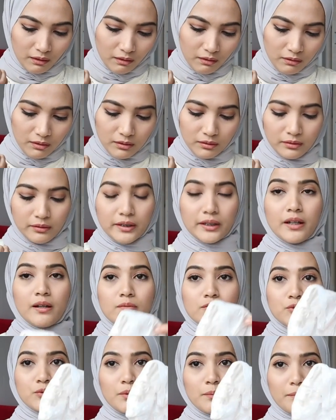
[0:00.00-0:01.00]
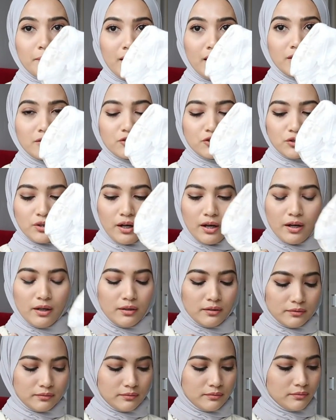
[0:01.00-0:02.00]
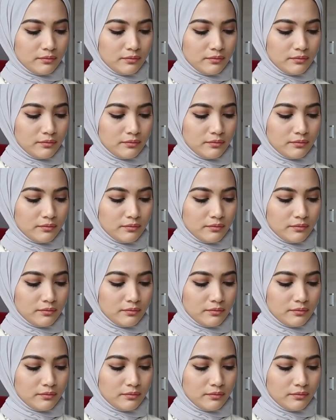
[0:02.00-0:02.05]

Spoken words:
Oh, it comes with belt juga.